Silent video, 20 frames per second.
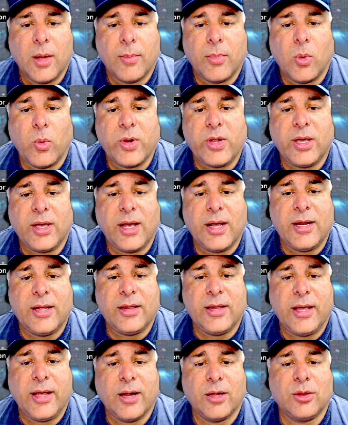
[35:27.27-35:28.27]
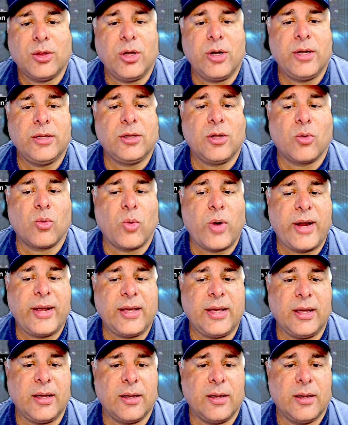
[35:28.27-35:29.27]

But when you get in here, look at the ranking.